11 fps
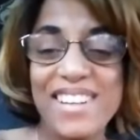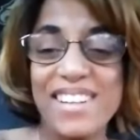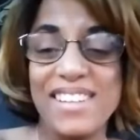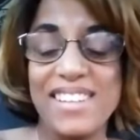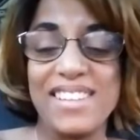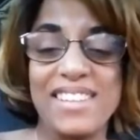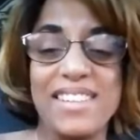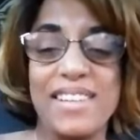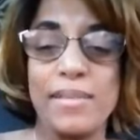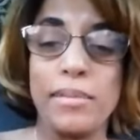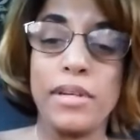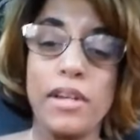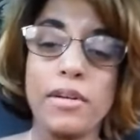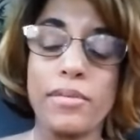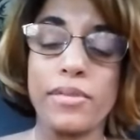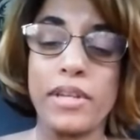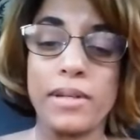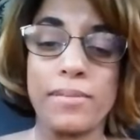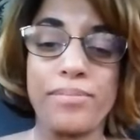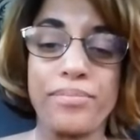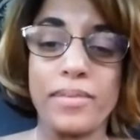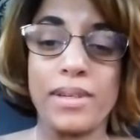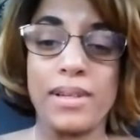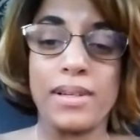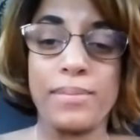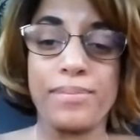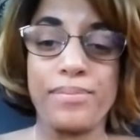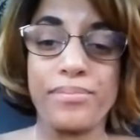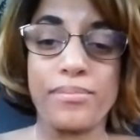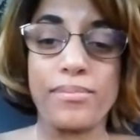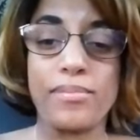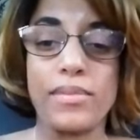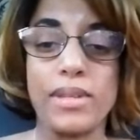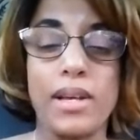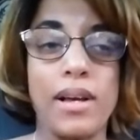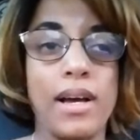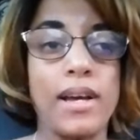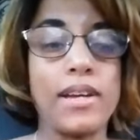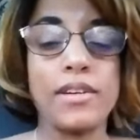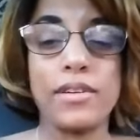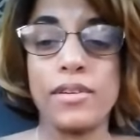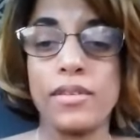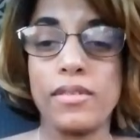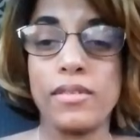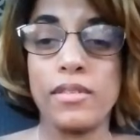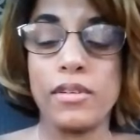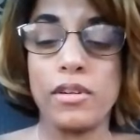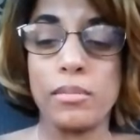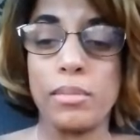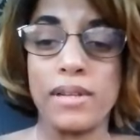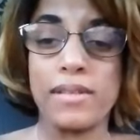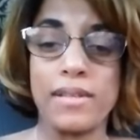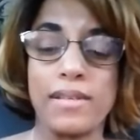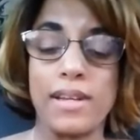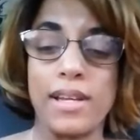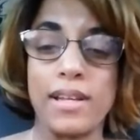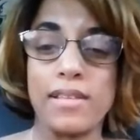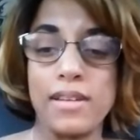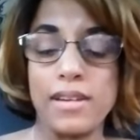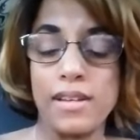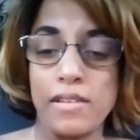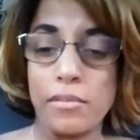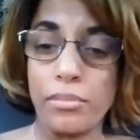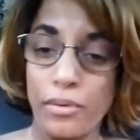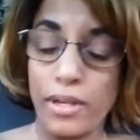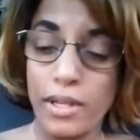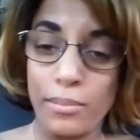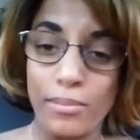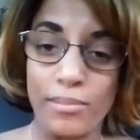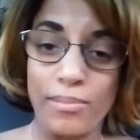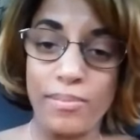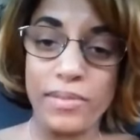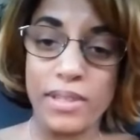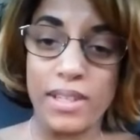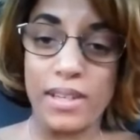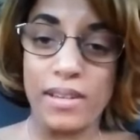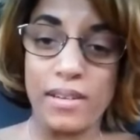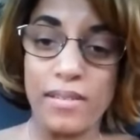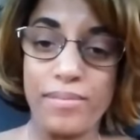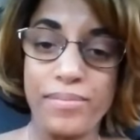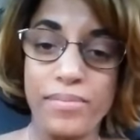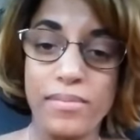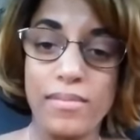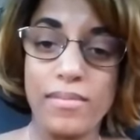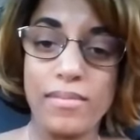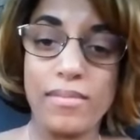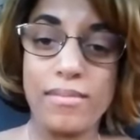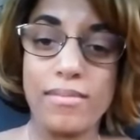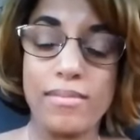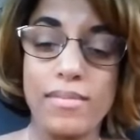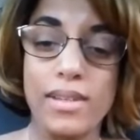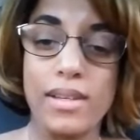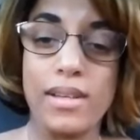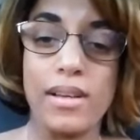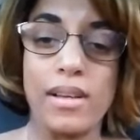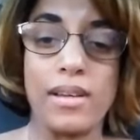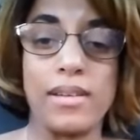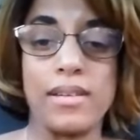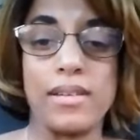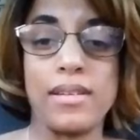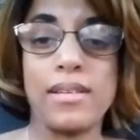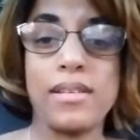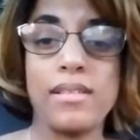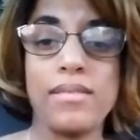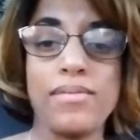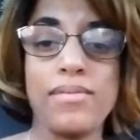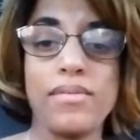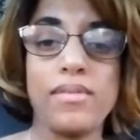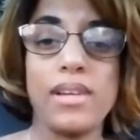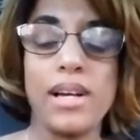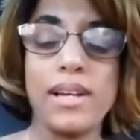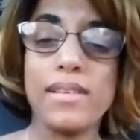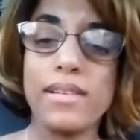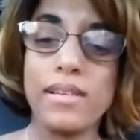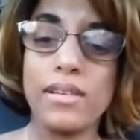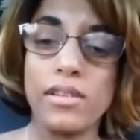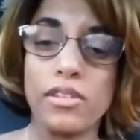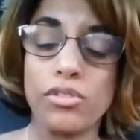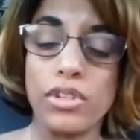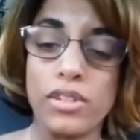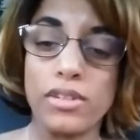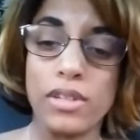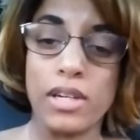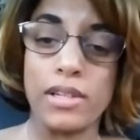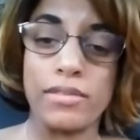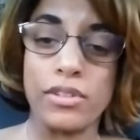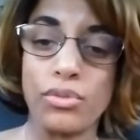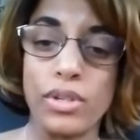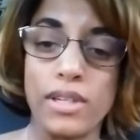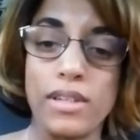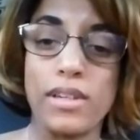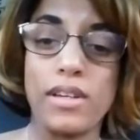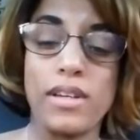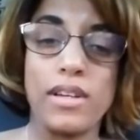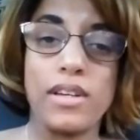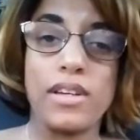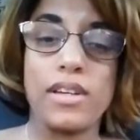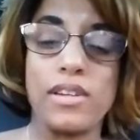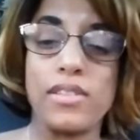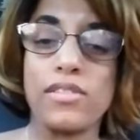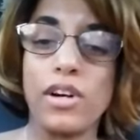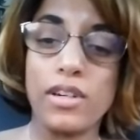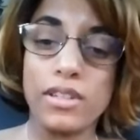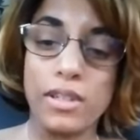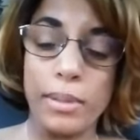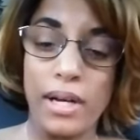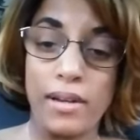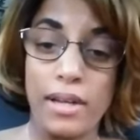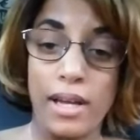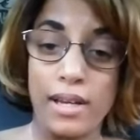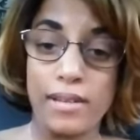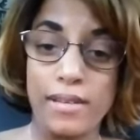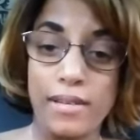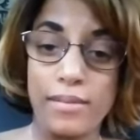And um, another thing, um, I heard, you know, about this Ethan is Supreme kid. And I seen a screenshot of a tweet. He talked about X.